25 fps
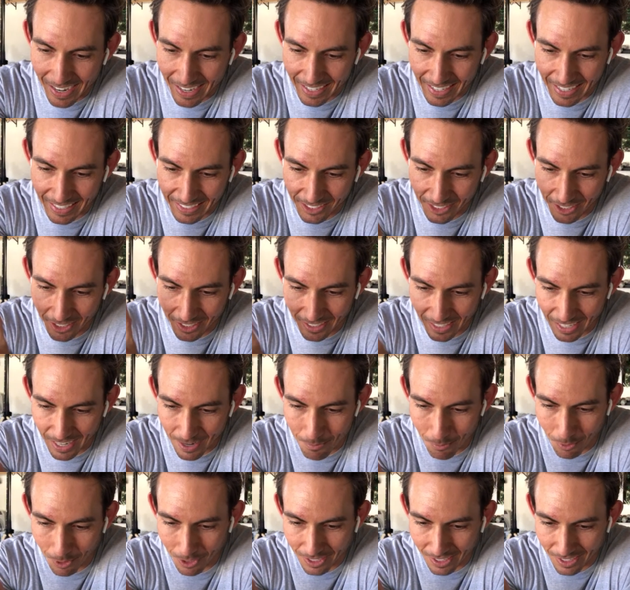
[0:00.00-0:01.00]
Nancy,
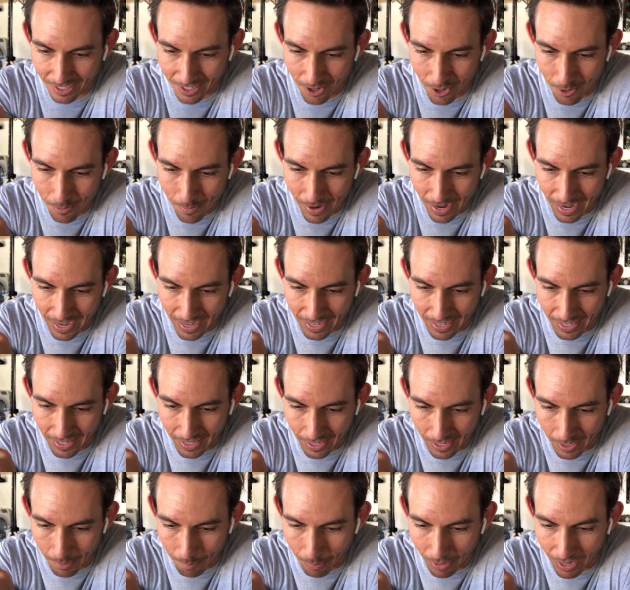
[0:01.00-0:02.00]
I'm working on homemade
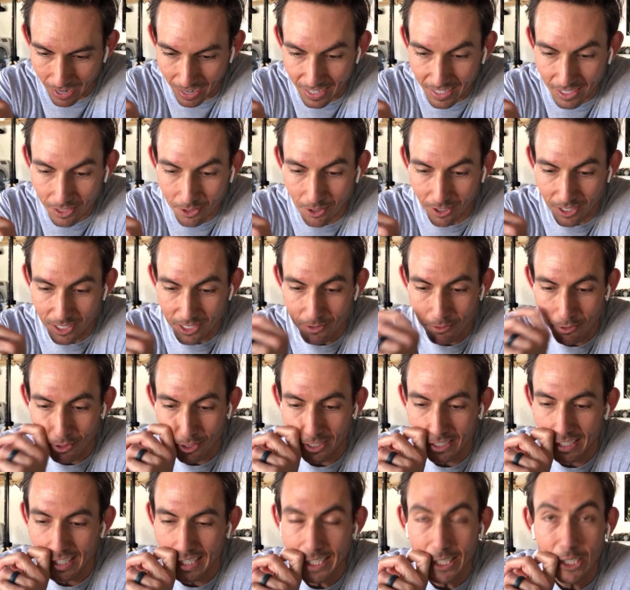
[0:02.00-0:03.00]
pie crust for
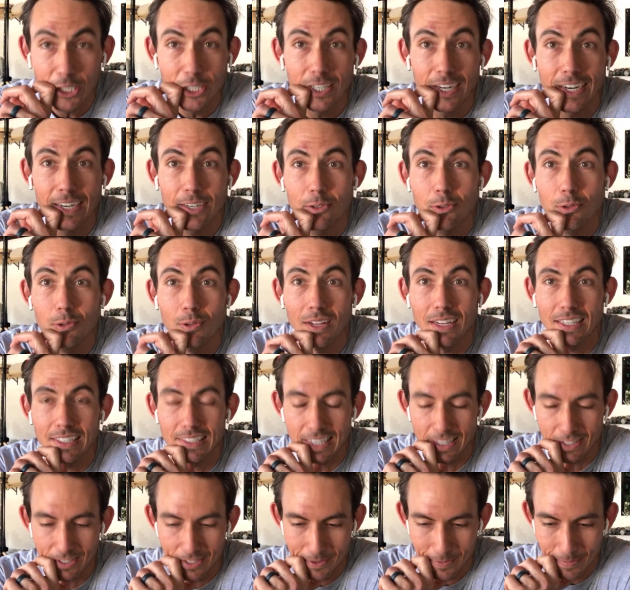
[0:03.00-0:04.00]
our quiche tonight. Ooh, that
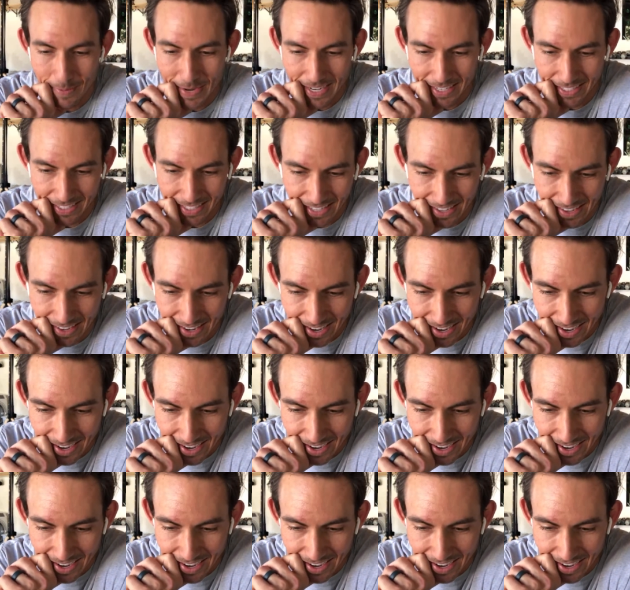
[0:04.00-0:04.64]
sounds amazing.